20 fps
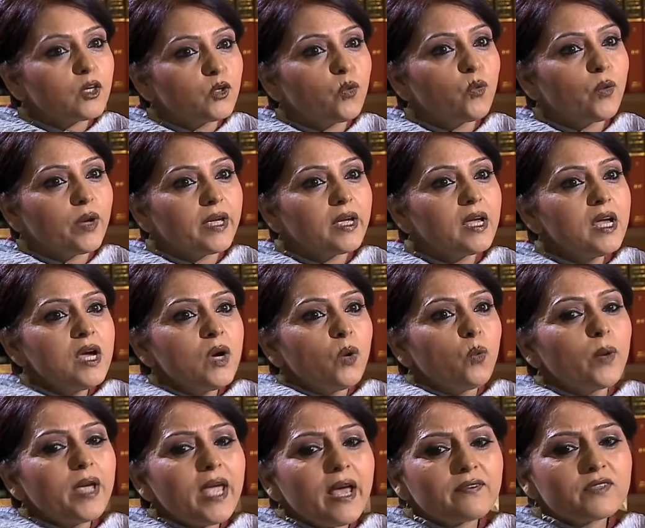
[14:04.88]
are growing.
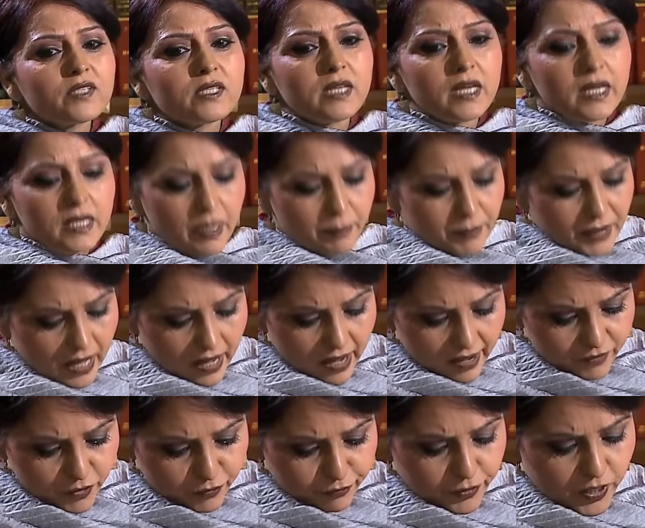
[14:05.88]
We have seen, I mean, I
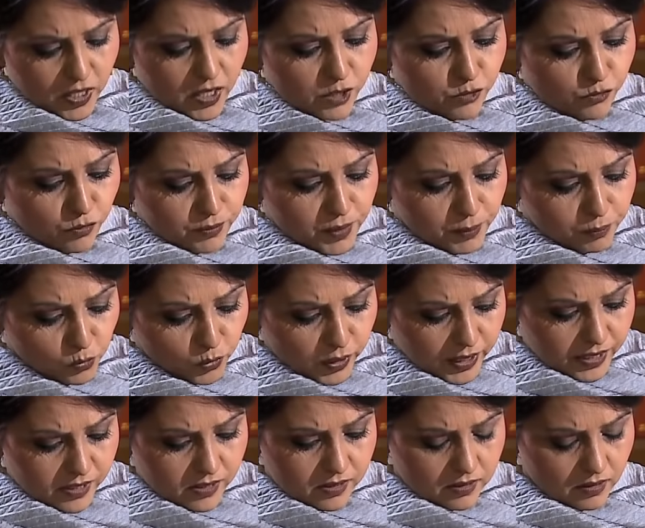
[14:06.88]
have the figures from the
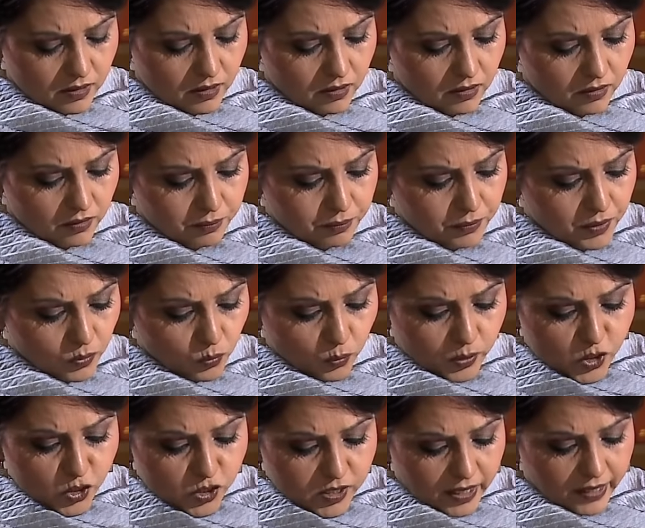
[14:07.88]
police uh,
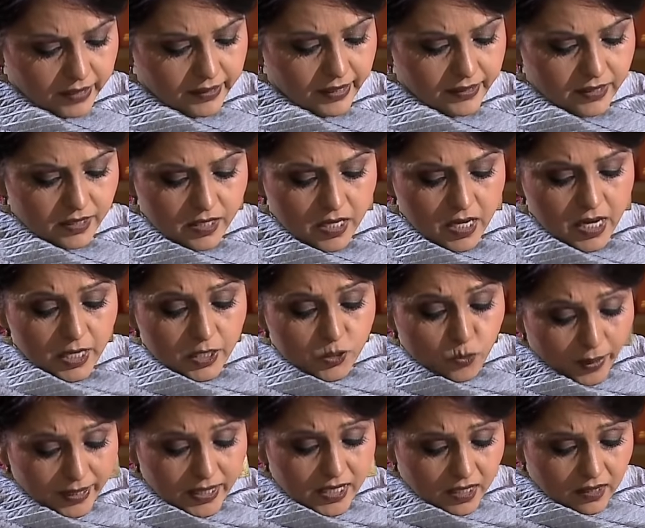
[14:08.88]
which say that in
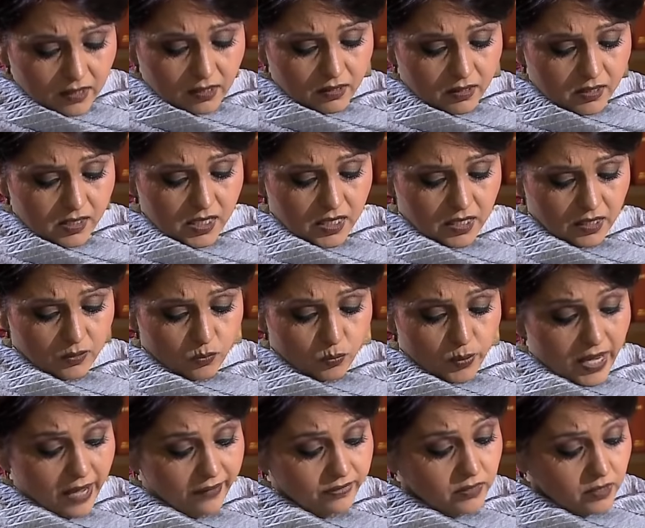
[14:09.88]
2013,
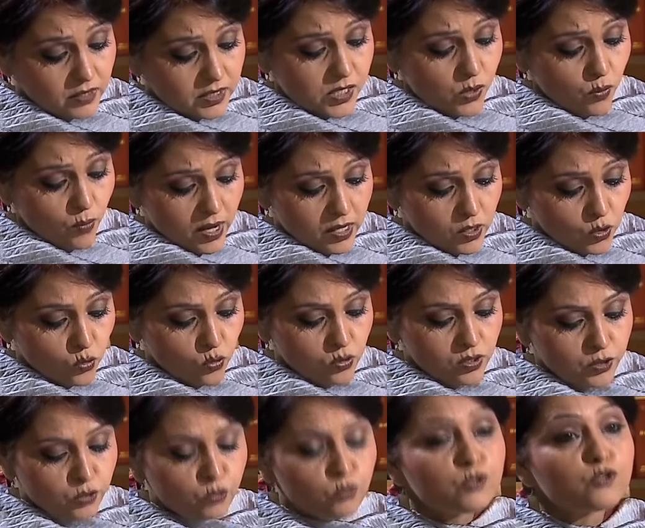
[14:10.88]
we had 31
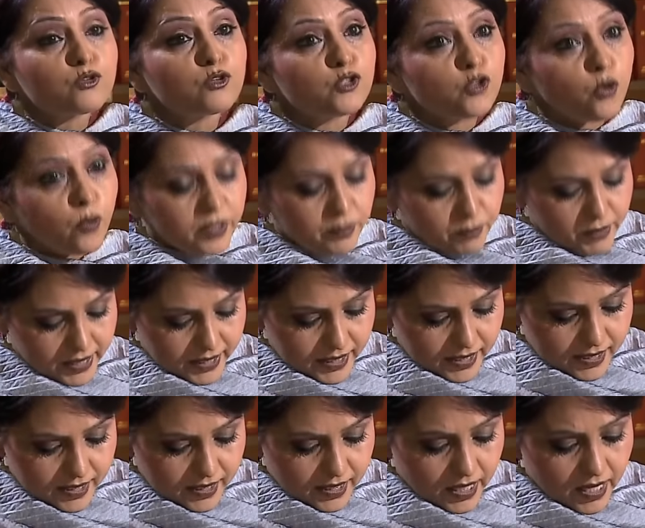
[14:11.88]
local youths who joined
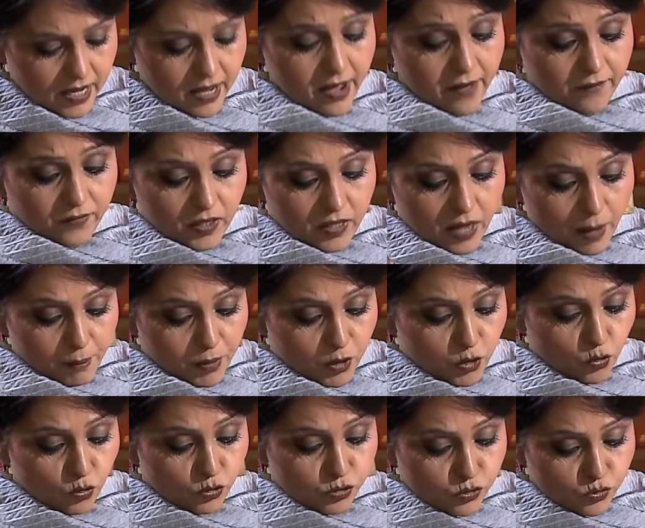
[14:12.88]
militancy. The number
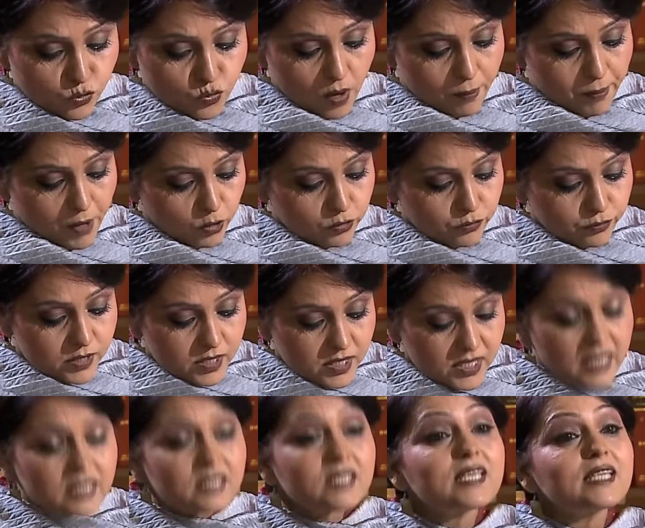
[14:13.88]
rose to about
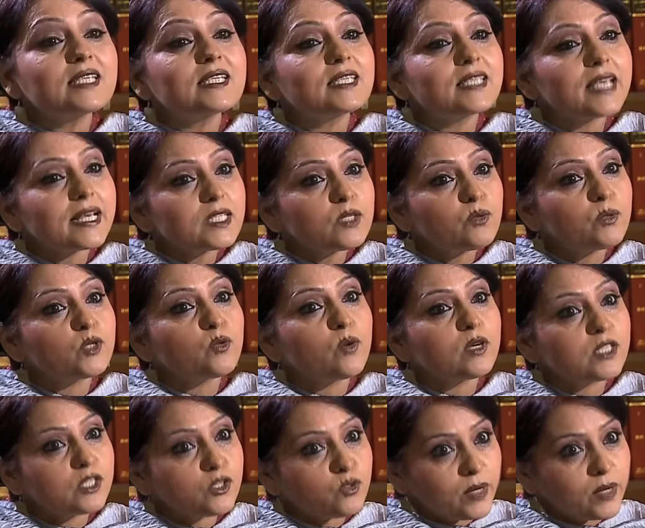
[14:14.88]
66, which was in